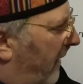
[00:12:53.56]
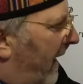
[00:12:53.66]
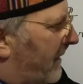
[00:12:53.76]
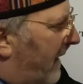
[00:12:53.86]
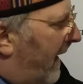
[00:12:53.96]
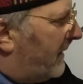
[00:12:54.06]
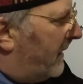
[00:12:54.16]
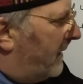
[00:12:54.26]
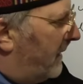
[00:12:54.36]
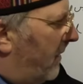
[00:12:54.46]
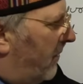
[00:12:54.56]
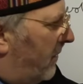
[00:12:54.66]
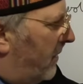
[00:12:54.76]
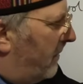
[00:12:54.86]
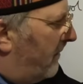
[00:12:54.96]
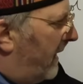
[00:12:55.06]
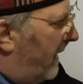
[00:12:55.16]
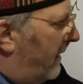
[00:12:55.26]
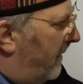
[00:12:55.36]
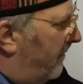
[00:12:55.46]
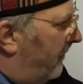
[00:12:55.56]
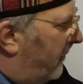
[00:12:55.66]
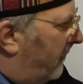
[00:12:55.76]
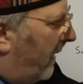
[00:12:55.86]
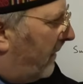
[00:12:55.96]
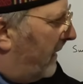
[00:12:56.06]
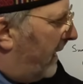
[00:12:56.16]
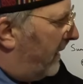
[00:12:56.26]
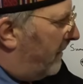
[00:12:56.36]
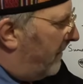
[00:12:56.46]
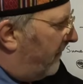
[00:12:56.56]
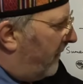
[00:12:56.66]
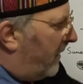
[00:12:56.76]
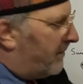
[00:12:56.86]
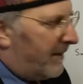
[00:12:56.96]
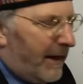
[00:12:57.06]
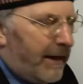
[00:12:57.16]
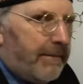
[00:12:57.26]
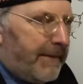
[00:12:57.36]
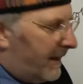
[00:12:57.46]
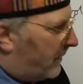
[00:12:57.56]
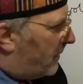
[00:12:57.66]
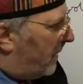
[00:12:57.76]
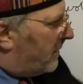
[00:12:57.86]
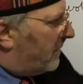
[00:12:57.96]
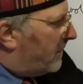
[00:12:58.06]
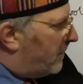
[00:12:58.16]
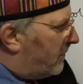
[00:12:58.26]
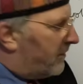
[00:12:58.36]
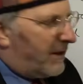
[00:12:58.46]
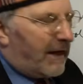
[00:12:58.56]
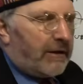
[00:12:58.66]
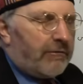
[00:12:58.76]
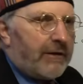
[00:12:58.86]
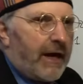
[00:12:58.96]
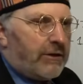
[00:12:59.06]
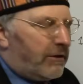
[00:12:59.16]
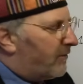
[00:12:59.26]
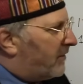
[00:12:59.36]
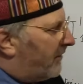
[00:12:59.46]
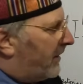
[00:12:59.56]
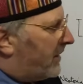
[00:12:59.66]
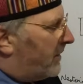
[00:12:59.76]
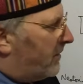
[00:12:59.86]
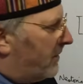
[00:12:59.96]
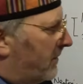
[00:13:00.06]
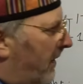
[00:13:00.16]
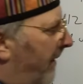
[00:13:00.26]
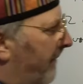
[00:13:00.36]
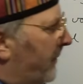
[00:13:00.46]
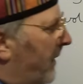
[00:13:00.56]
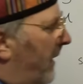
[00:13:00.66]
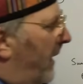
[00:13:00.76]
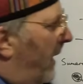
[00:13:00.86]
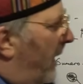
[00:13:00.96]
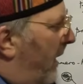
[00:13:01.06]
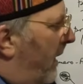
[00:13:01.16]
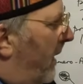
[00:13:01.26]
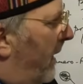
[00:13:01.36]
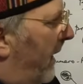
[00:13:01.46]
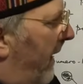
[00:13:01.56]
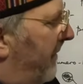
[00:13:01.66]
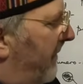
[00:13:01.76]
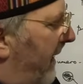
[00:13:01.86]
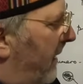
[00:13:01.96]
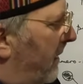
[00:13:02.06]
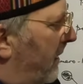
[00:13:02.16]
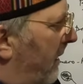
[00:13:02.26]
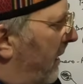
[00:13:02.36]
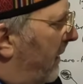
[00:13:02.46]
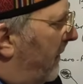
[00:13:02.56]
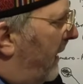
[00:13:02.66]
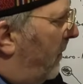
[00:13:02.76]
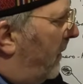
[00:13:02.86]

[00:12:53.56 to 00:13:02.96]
net added in the 3rd millennium, 2nd millennium, and 1st millennium each. So it's a sort of steady creation of civilizations. And then there